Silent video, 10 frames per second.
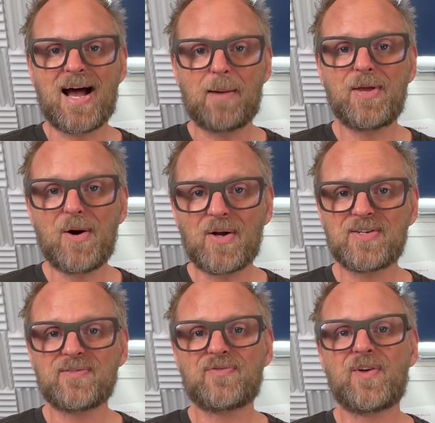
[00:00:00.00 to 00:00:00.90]

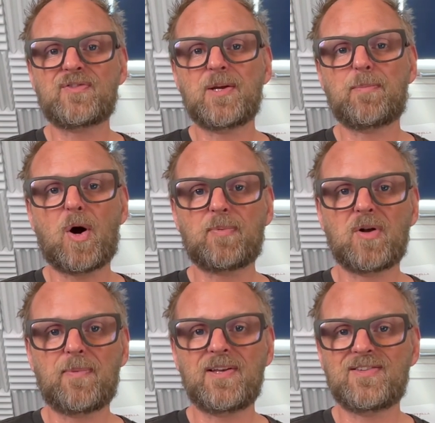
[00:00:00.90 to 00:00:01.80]
RP150,
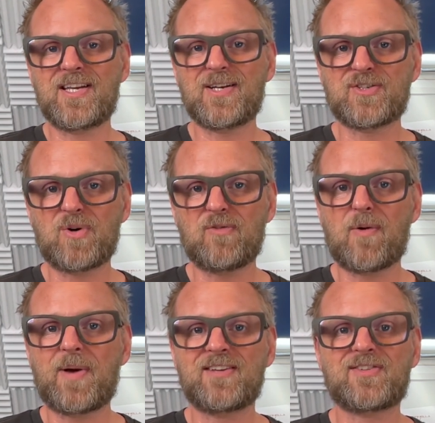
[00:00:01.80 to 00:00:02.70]
popular PTC controller
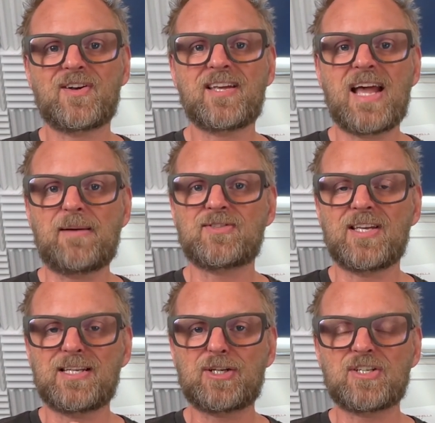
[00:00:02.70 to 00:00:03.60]
for Panasonic cameras.
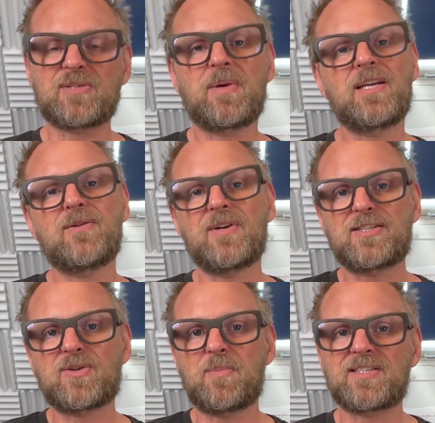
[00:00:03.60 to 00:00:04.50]
It doesn't mean you
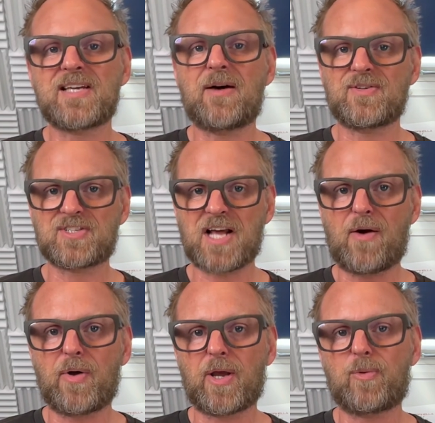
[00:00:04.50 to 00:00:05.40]
need to miss out on
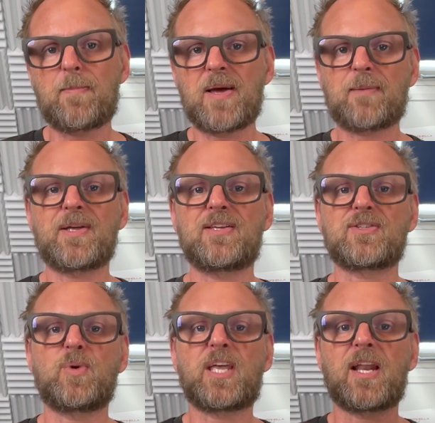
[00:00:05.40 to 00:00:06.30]
SKAARHOJ equipment,
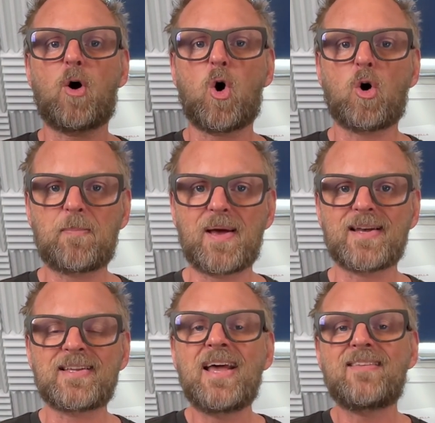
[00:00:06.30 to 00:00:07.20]
because we can
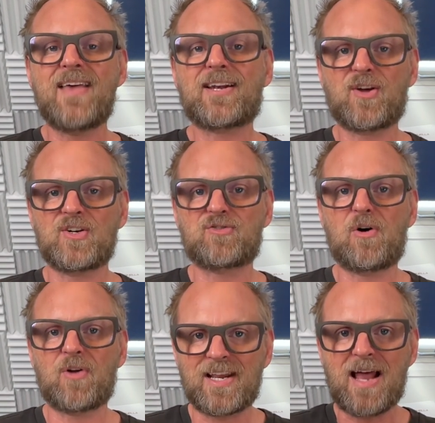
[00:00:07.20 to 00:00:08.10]
augment that
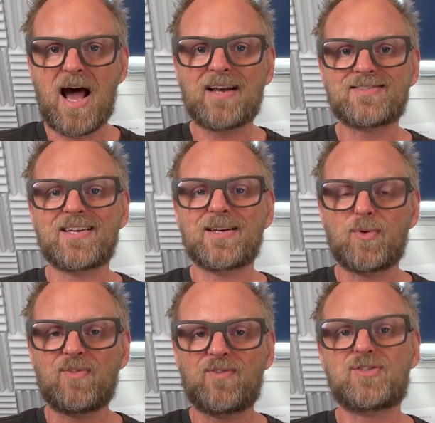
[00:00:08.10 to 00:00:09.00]
controller, enhance it
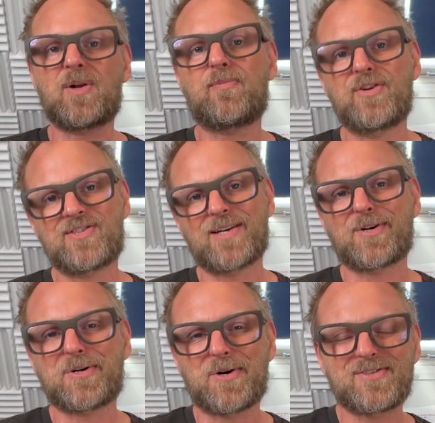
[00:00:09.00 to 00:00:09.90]
with visual preset
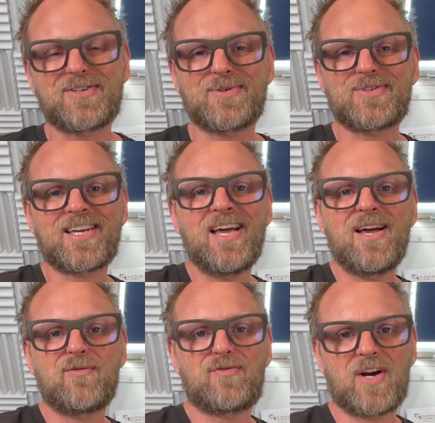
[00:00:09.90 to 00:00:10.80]
recalls using
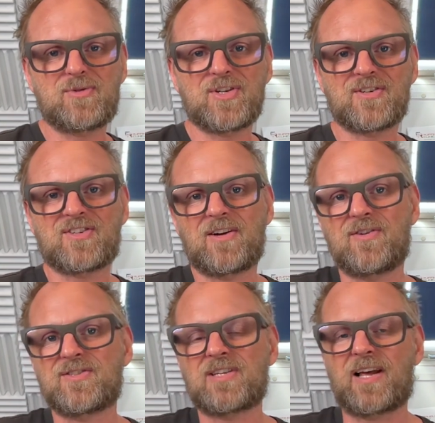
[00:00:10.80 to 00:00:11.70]
Frame Shot
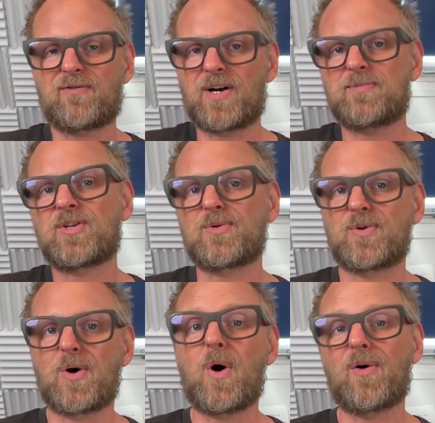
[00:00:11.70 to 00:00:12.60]
series like Frame Shot
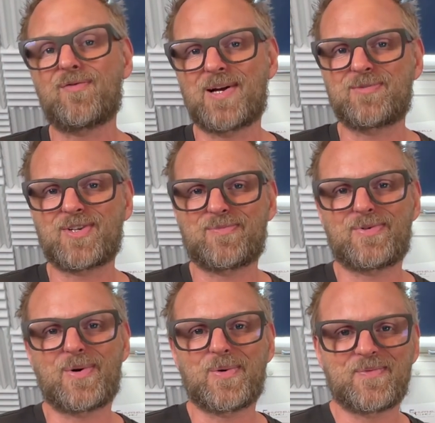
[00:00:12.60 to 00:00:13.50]
Uno or Frame Shot
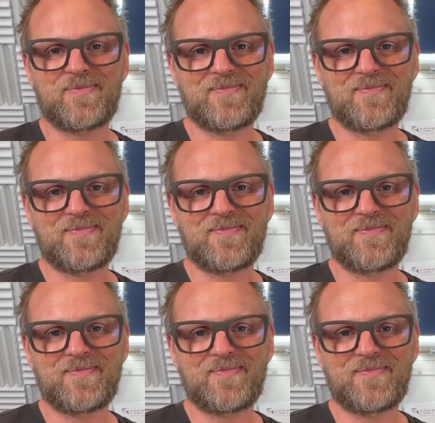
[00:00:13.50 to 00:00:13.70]
Pro.